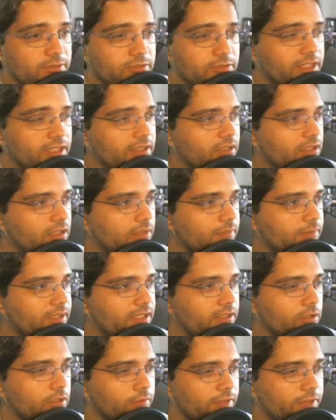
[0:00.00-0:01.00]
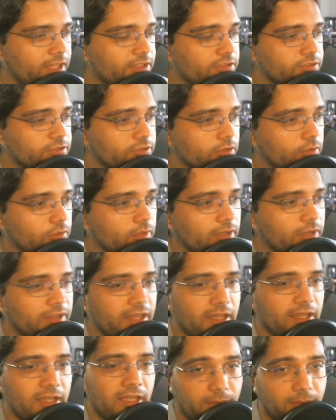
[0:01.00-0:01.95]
get and hit notifications so you're aware of that.